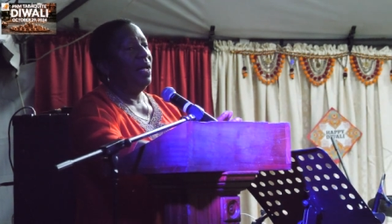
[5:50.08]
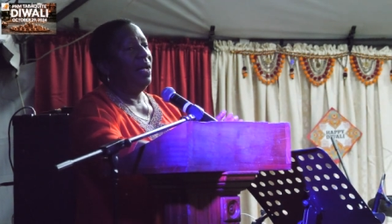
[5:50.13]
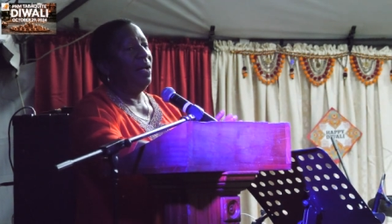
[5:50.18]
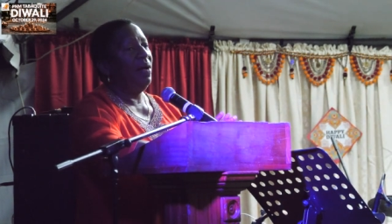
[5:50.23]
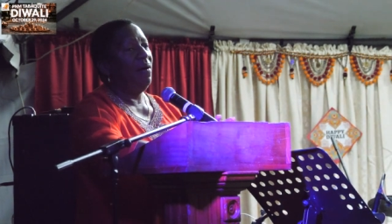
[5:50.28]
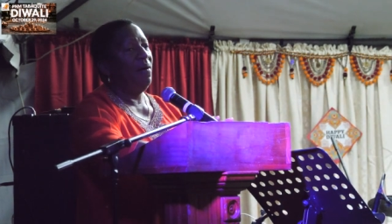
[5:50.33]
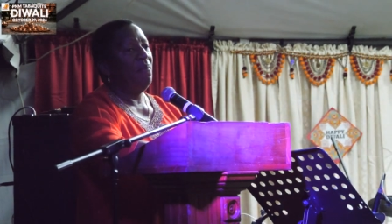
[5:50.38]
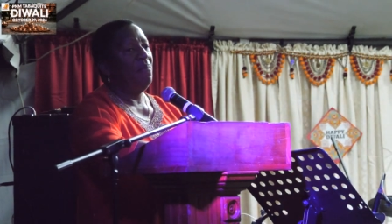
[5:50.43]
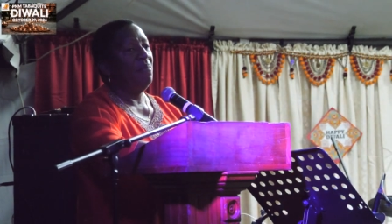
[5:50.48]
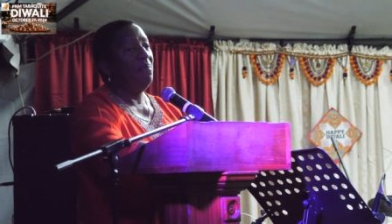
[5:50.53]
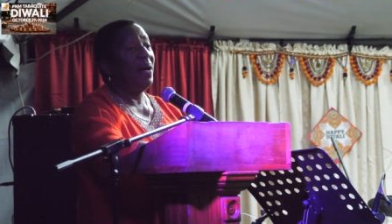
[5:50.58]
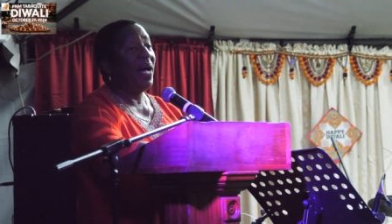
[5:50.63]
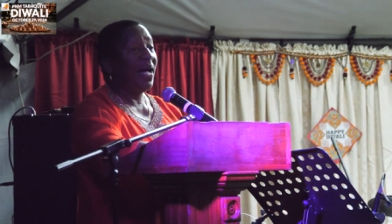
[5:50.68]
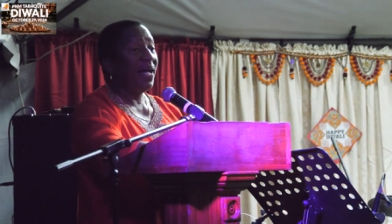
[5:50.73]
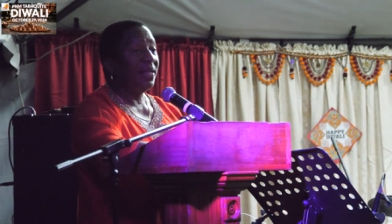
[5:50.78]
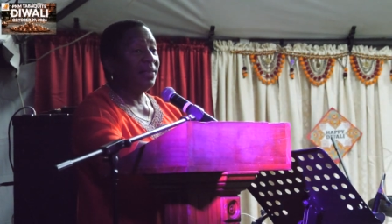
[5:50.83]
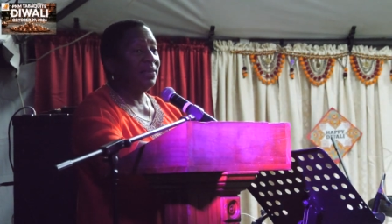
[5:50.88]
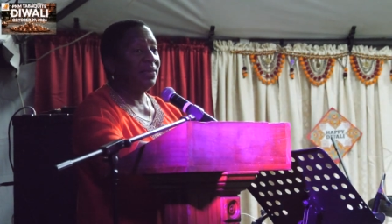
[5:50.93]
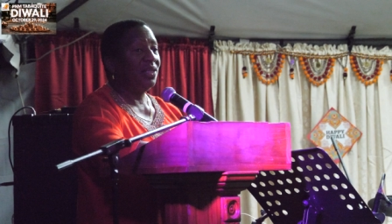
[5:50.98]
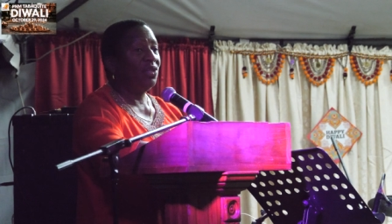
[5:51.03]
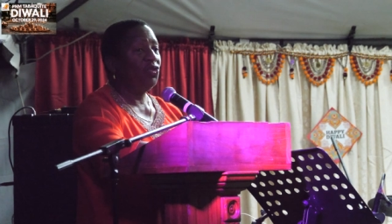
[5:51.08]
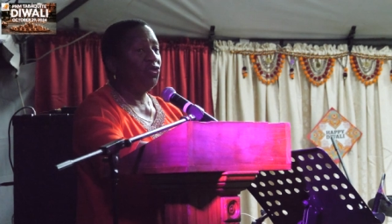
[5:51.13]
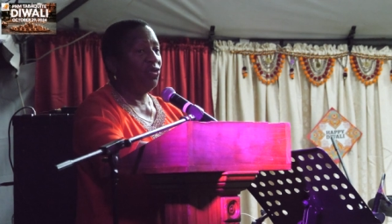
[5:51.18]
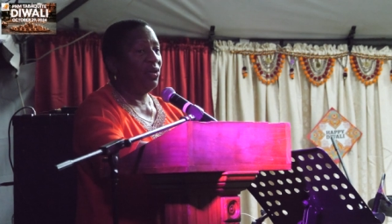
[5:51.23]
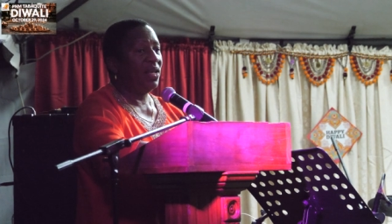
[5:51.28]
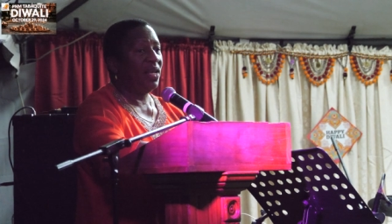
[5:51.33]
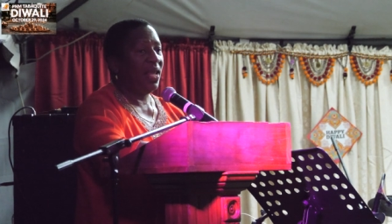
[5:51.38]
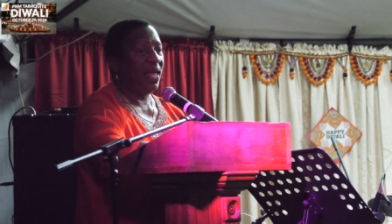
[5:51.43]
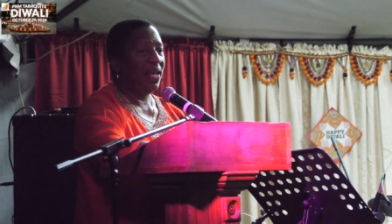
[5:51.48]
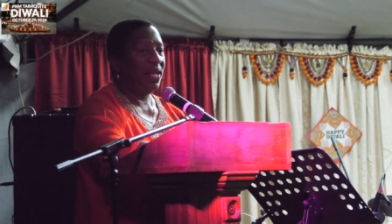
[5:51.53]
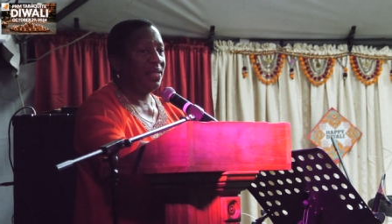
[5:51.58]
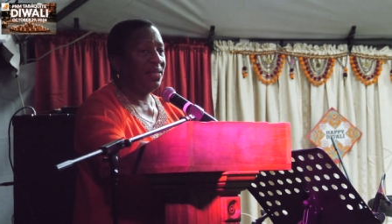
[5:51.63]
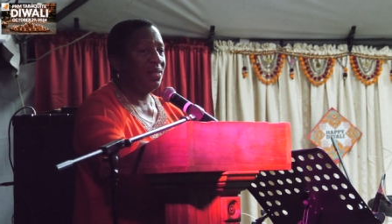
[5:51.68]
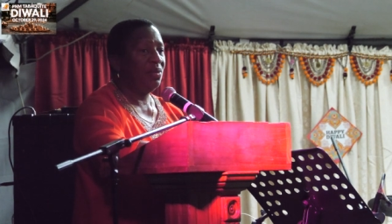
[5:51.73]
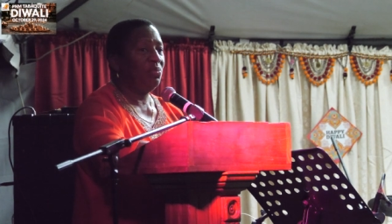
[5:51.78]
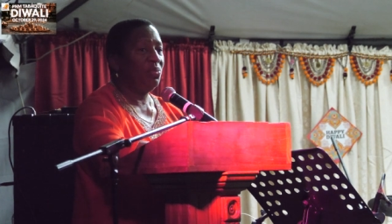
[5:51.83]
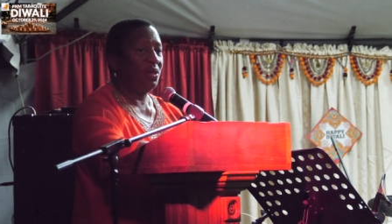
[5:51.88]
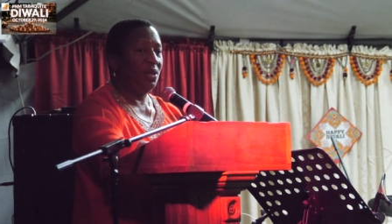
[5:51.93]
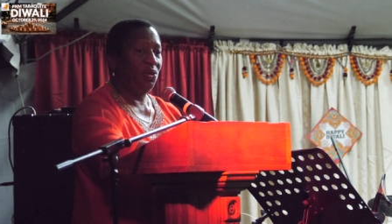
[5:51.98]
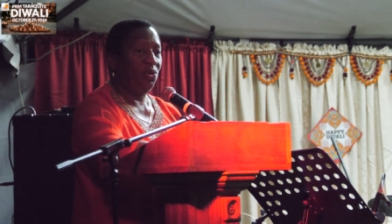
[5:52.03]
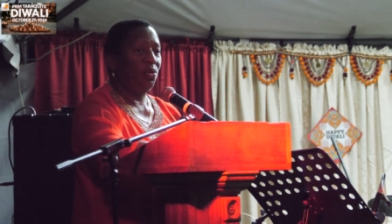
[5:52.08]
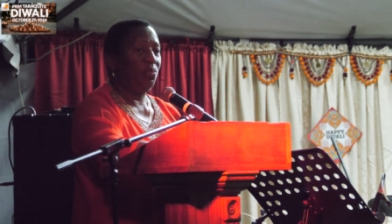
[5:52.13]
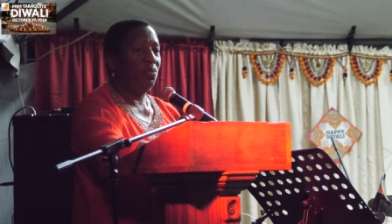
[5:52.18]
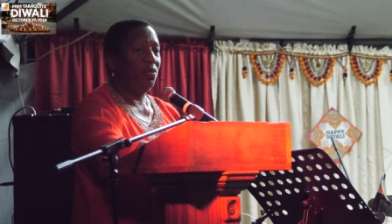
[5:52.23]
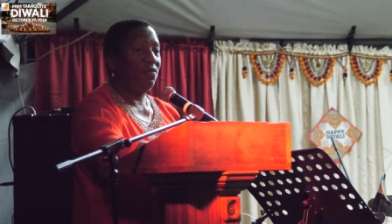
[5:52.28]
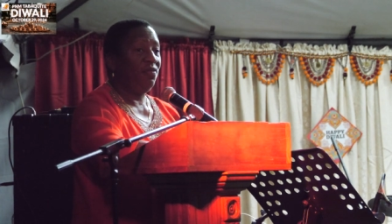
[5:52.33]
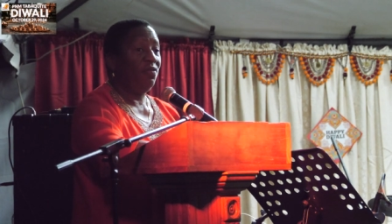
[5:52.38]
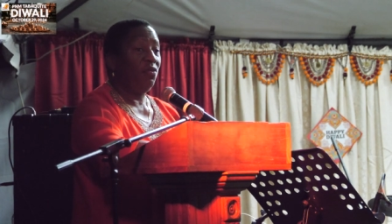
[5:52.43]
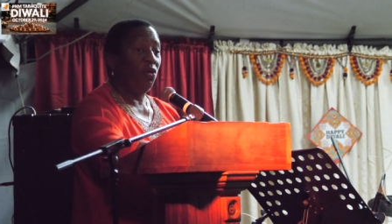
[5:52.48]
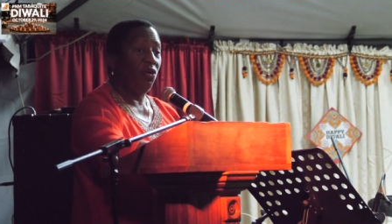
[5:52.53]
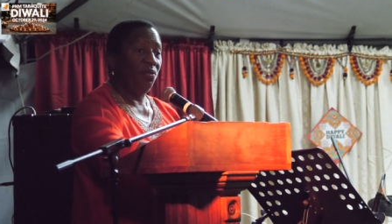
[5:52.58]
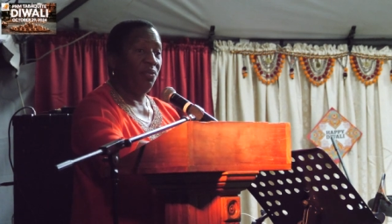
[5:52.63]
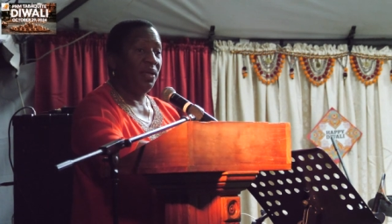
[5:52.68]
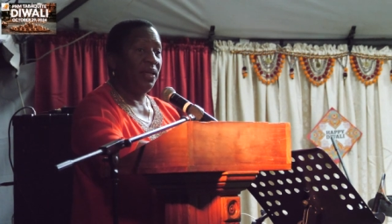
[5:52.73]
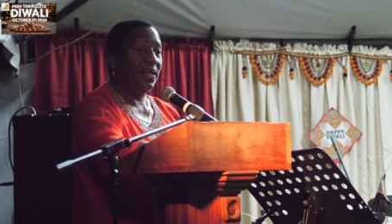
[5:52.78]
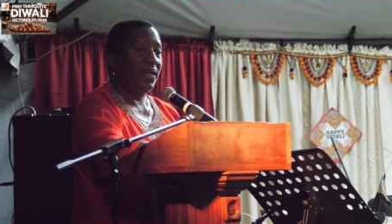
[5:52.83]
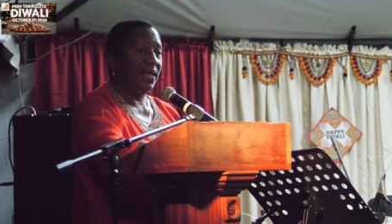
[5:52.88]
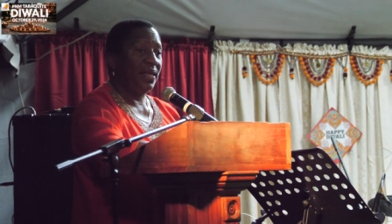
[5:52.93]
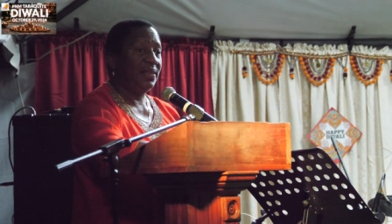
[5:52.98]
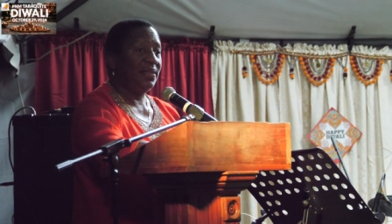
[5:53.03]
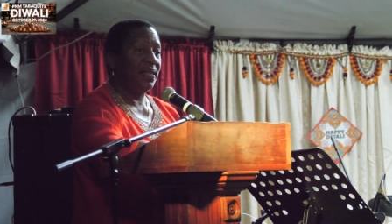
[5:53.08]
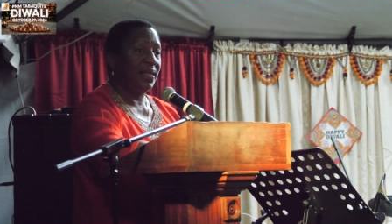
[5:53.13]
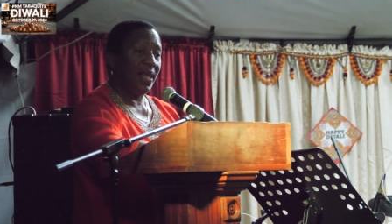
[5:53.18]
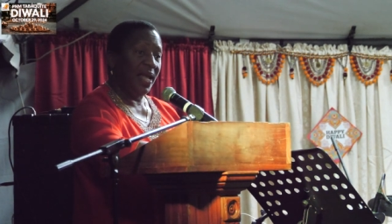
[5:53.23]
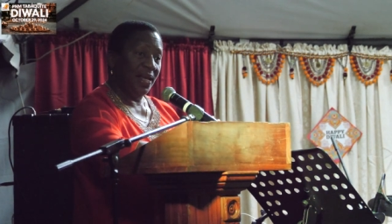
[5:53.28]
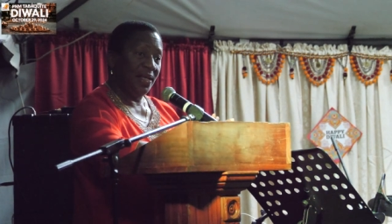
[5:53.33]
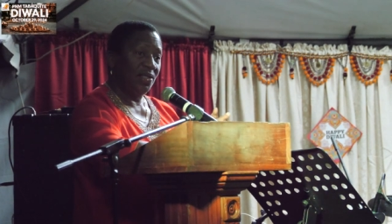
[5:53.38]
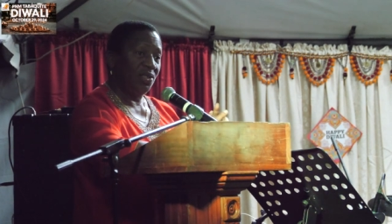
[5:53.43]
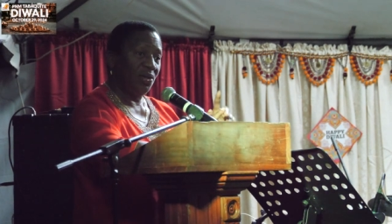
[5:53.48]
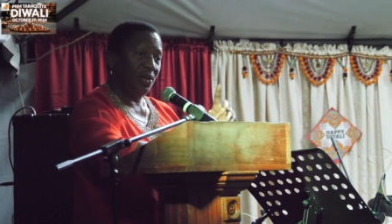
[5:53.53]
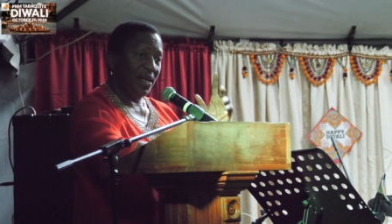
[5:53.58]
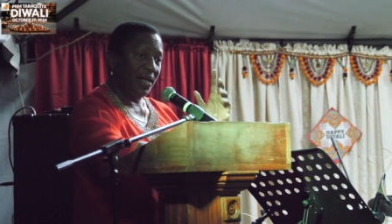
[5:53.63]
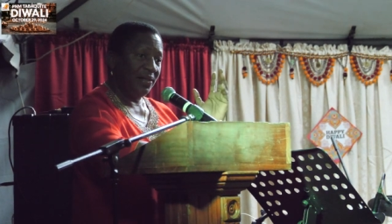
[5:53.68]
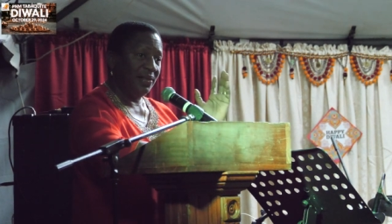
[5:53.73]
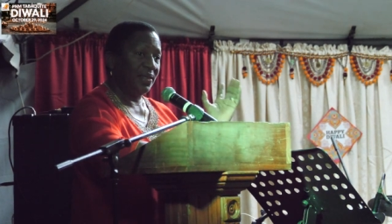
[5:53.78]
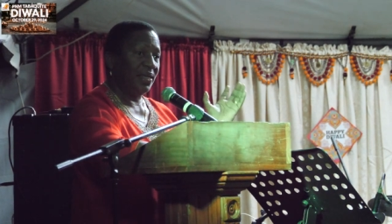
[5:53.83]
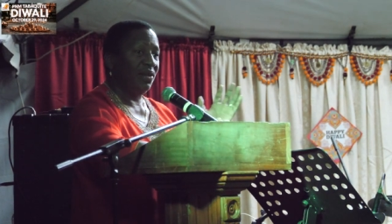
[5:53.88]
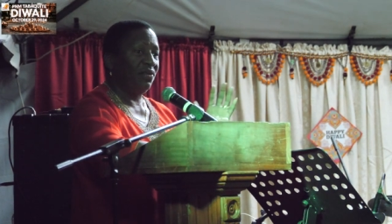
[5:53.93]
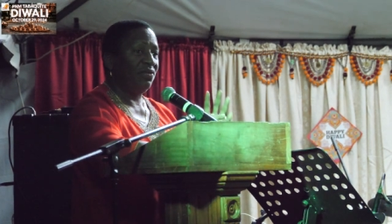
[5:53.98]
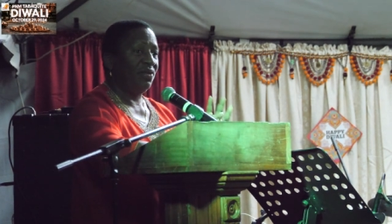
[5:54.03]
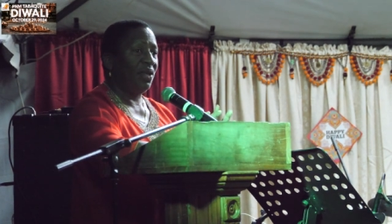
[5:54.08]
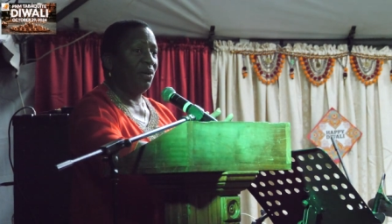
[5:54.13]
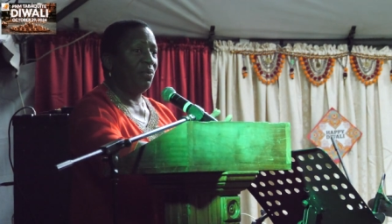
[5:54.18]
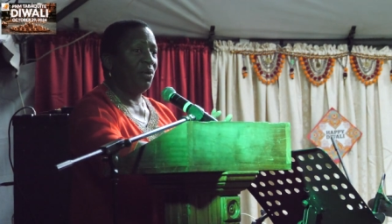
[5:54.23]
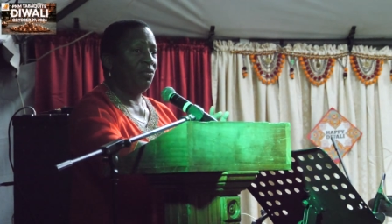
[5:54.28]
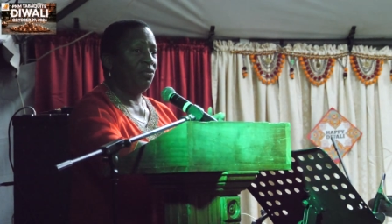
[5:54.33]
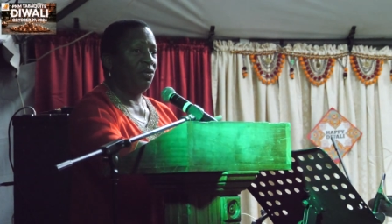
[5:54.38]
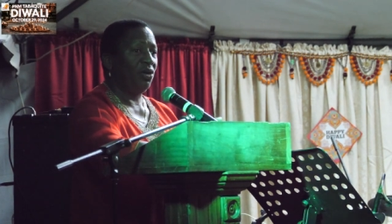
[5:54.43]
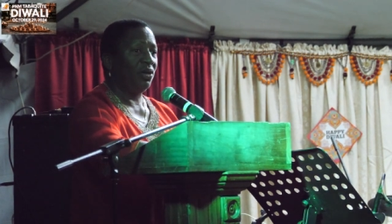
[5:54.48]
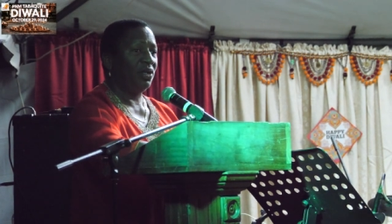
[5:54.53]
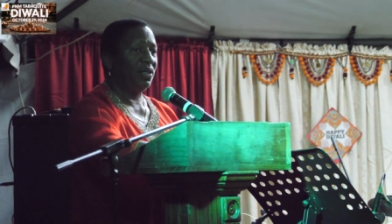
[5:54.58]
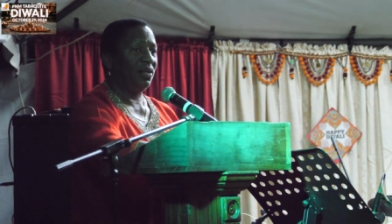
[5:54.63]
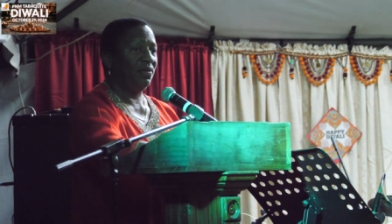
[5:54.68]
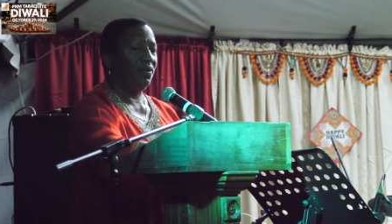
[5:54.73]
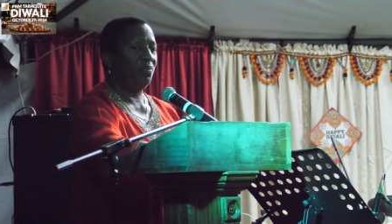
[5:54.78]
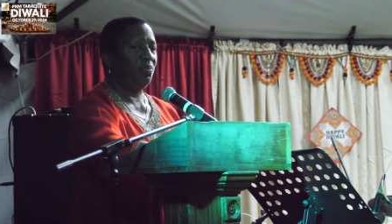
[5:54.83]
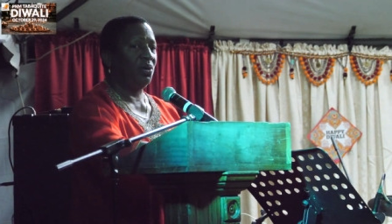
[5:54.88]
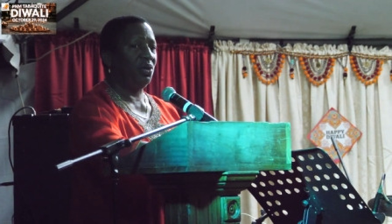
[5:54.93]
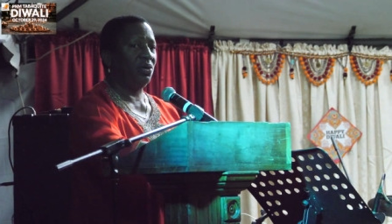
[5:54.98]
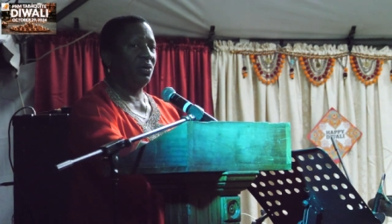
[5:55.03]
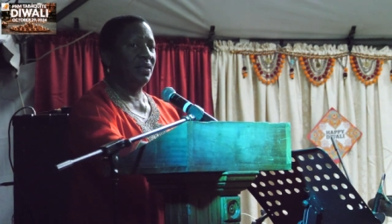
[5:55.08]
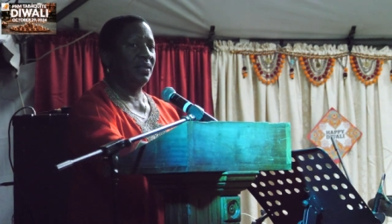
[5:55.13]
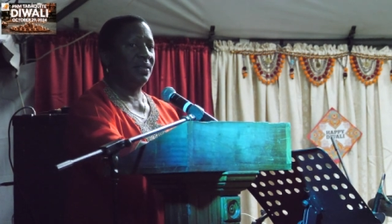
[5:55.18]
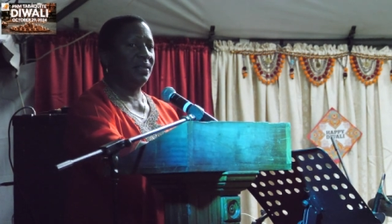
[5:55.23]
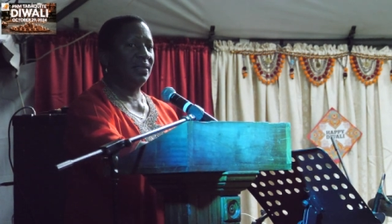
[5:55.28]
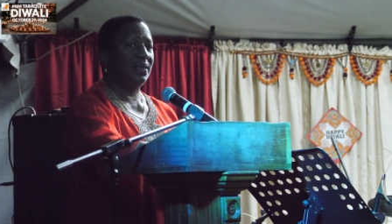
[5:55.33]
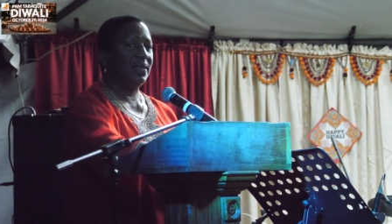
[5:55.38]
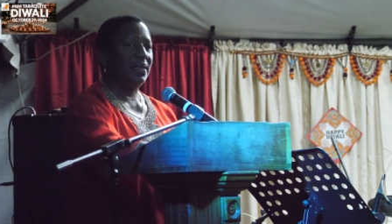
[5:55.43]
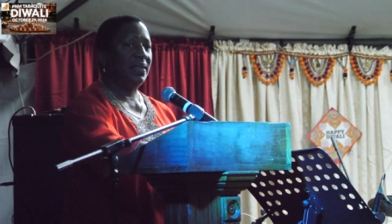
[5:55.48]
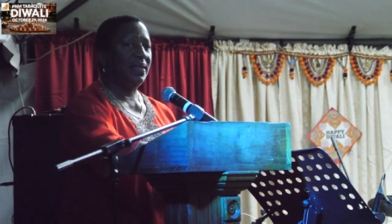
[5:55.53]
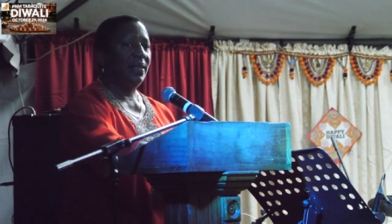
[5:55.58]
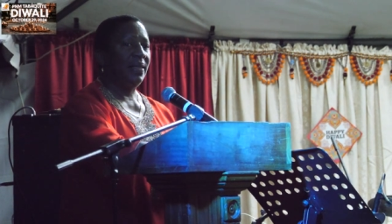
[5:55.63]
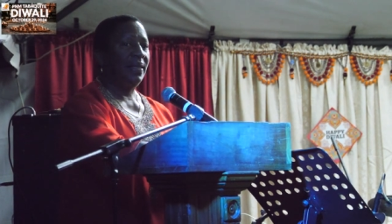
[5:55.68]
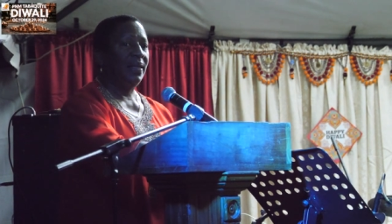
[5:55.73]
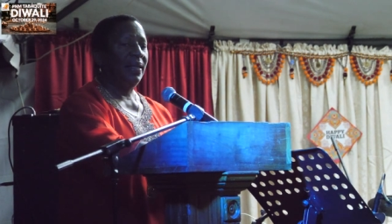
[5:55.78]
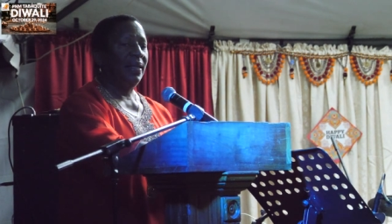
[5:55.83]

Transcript: Um, bands in Trinidad and Tobago performing here tonight, so let's give them a round of applause.